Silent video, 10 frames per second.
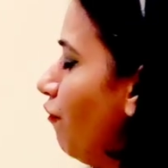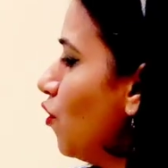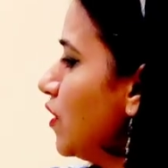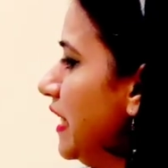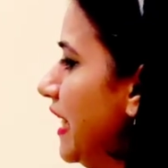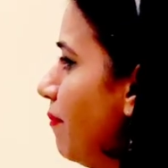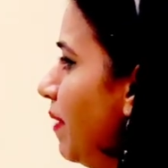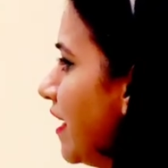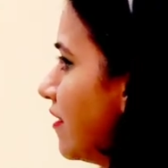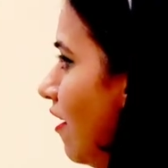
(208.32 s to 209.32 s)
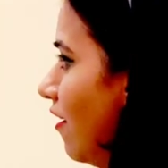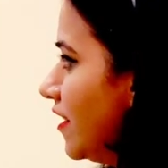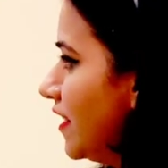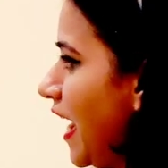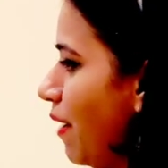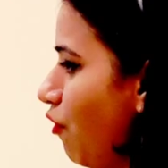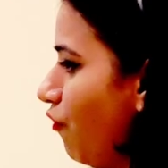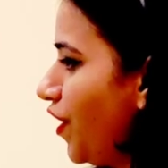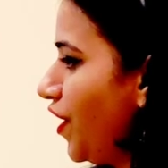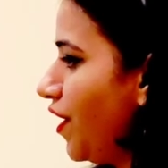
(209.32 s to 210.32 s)
of course, the labelings are same
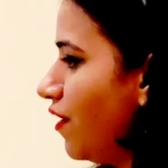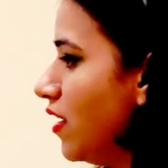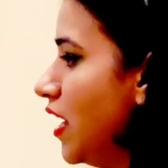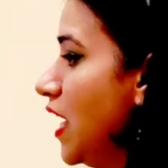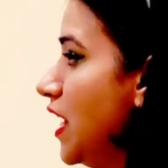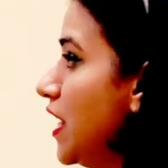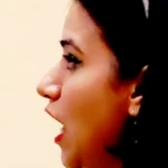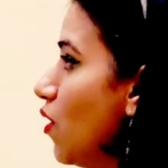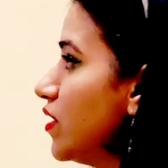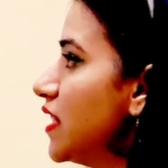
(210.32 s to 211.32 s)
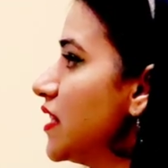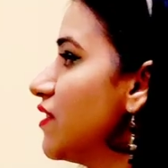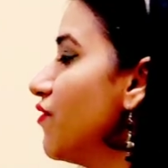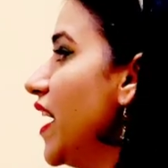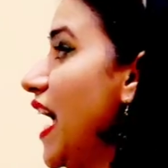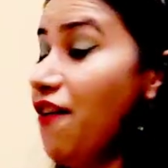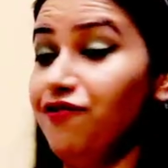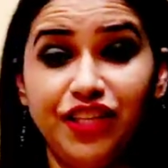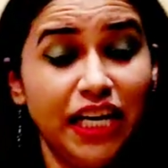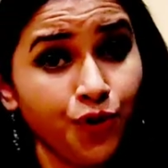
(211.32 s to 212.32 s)
over here. Now, since we
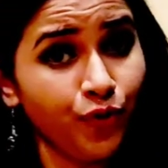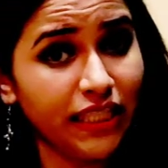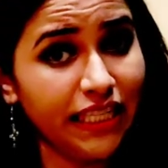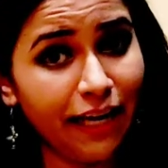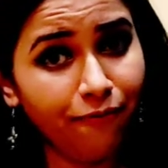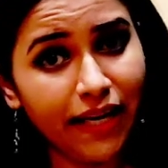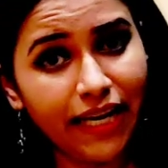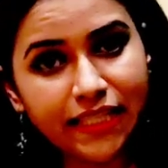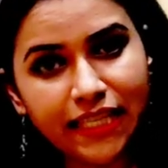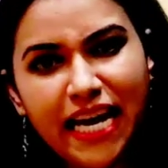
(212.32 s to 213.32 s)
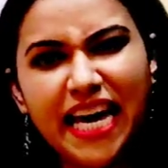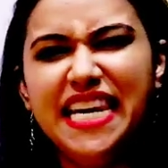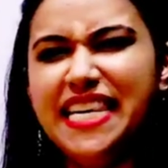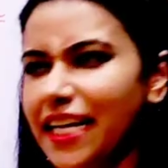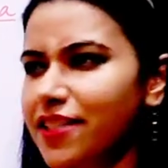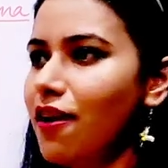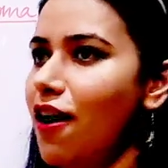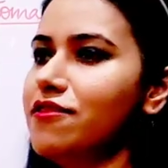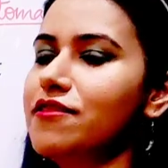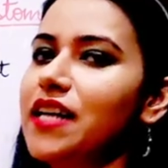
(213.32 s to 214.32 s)
have dealt with the labelings, let's
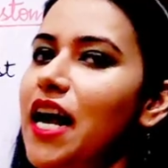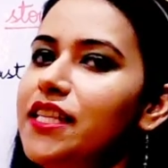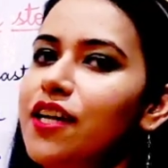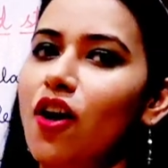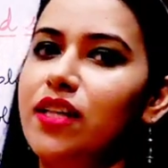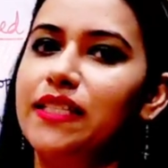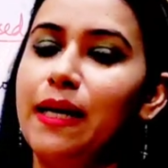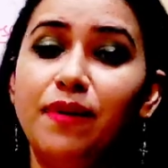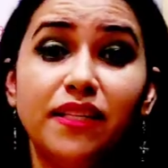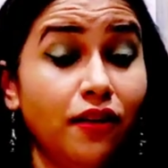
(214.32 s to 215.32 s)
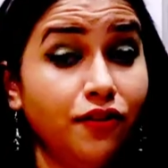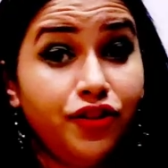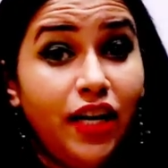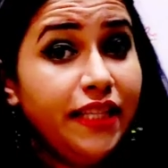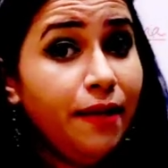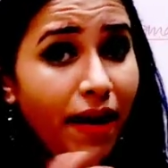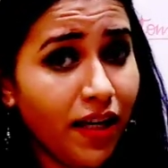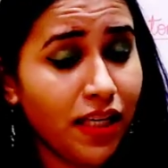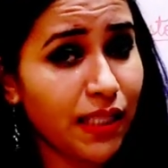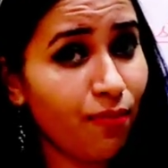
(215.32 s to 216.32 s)
understand the concept. Let's understand the
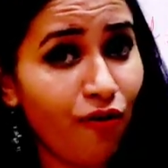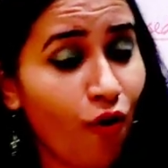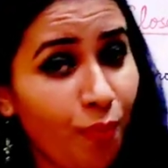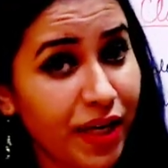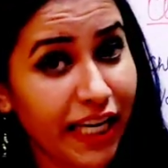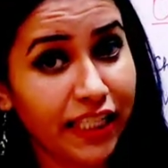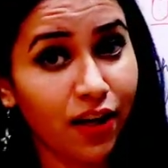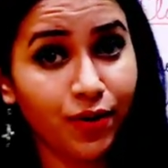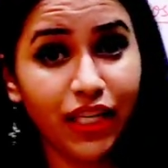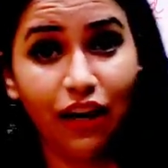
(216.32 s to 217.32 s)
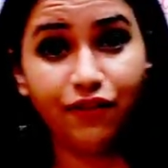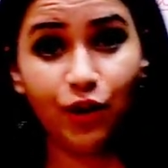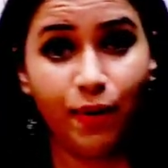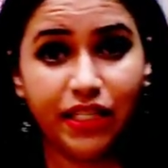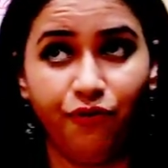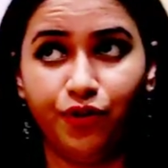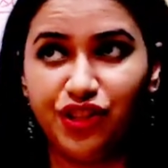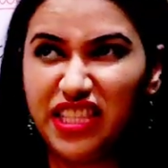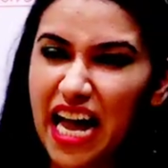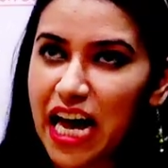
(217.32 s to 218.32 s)
mechanism of opening and closing of stomata. For
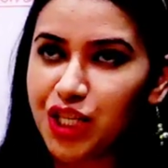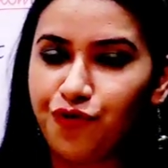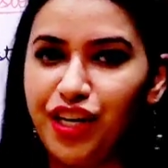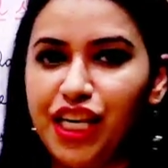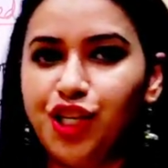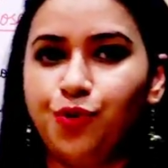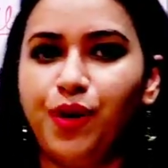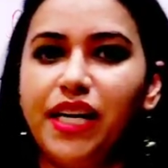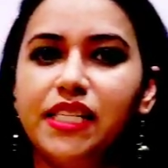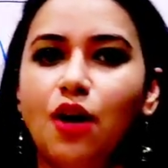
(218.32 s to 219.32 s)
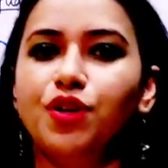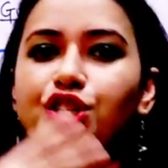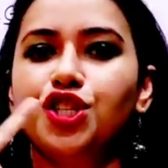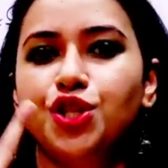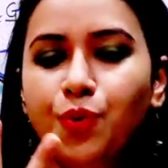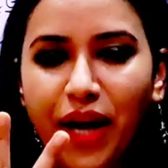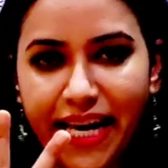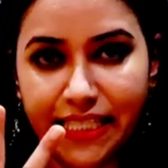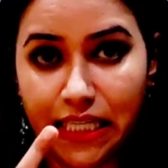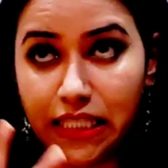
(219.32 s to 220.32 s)
that, we need to break it down into two
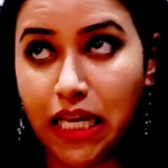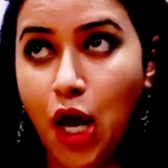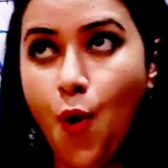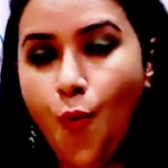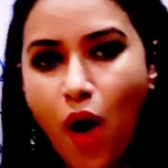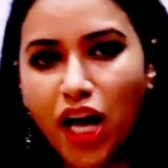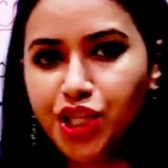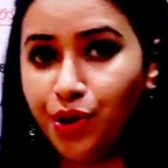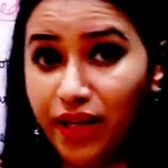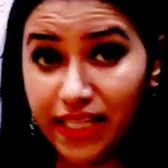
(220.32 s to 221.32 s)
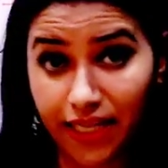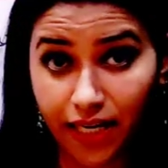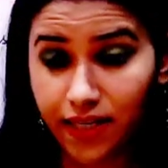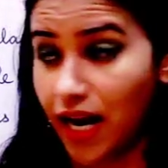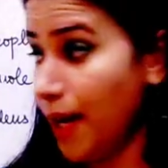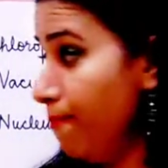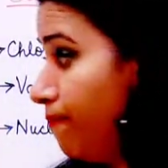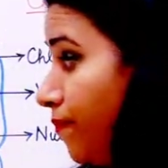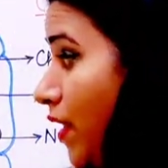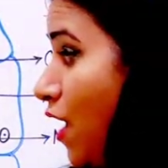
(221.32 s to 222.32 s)
cases. One during
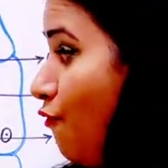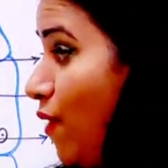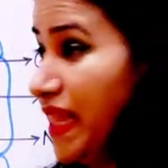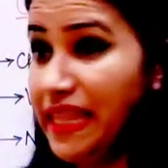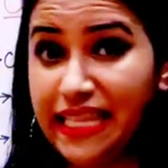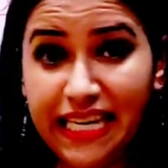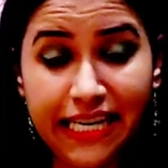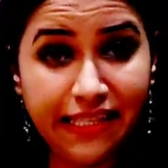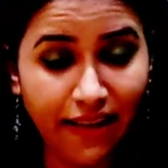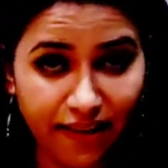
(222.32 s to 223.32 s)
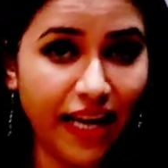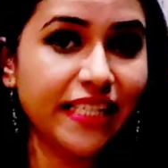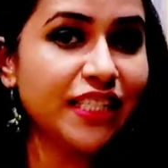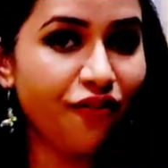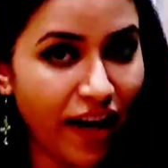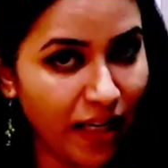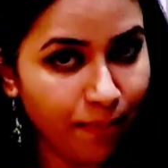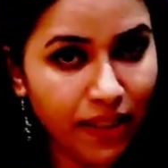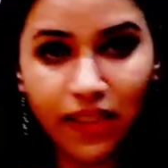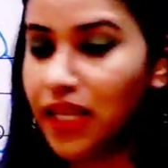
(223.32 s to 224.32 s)
daytime, when the sunlight is
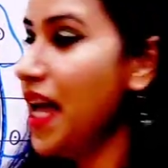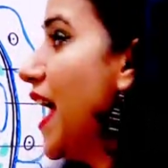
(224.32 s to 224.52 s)
available,